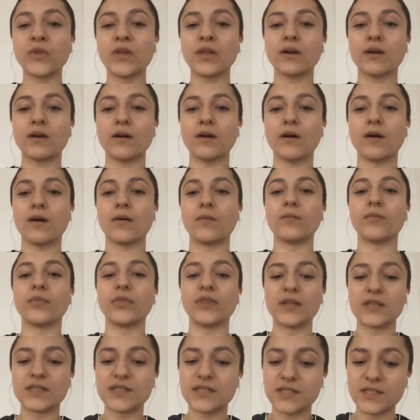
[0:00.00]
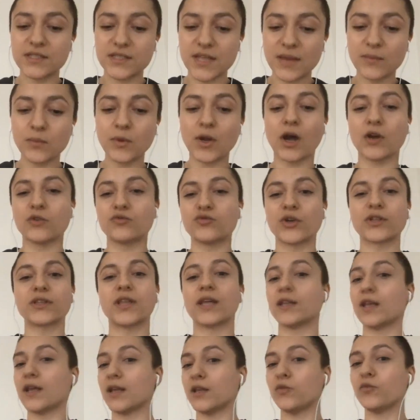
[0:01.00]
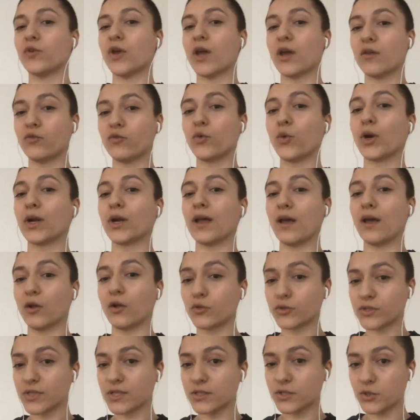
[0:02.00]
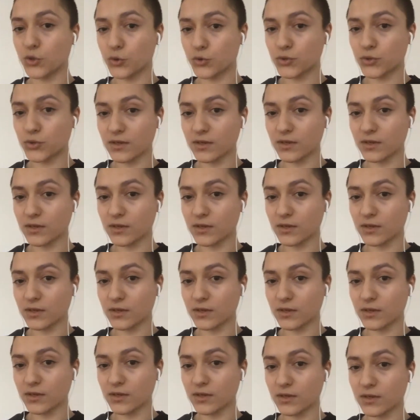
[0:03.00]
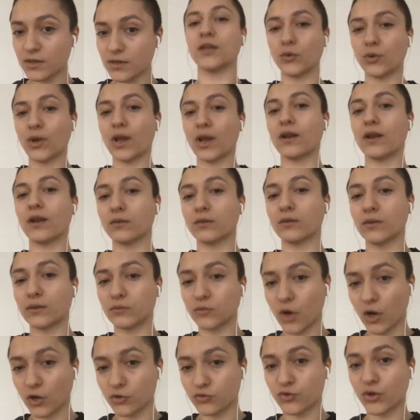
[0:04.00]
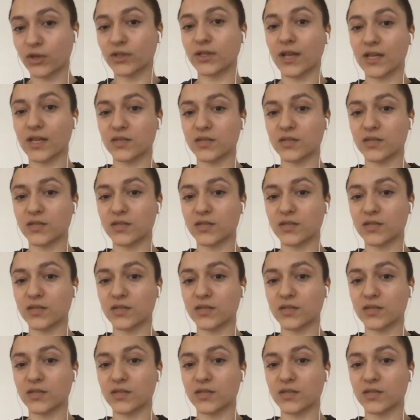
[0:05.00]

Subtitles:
the same contract that everyone else is using, and they know that that contract has